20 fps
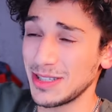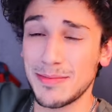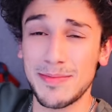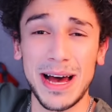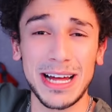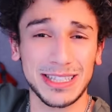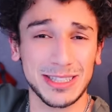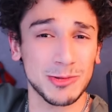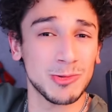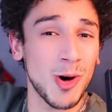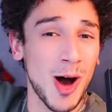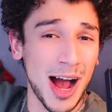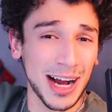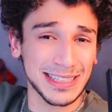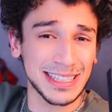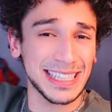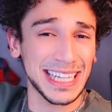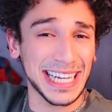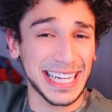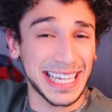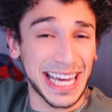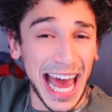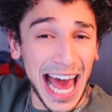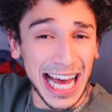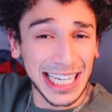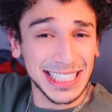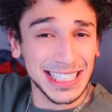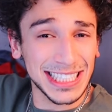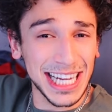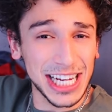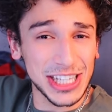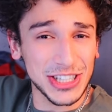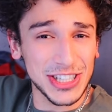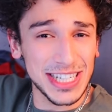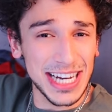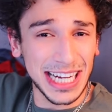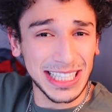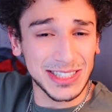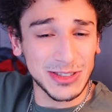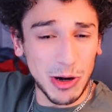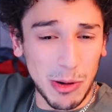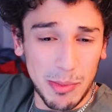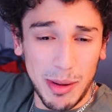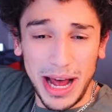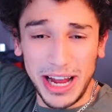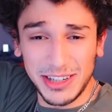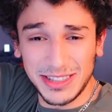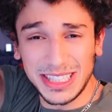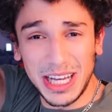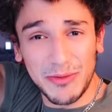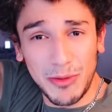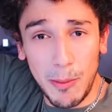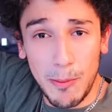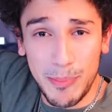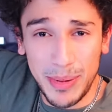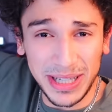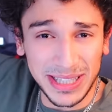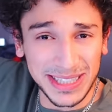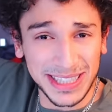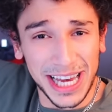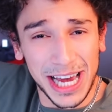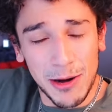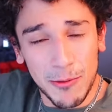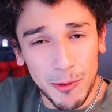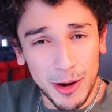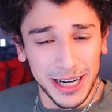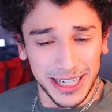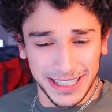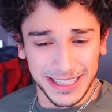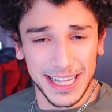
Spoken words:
about to walk to the gas station next door, buy yourself a biscuit. What is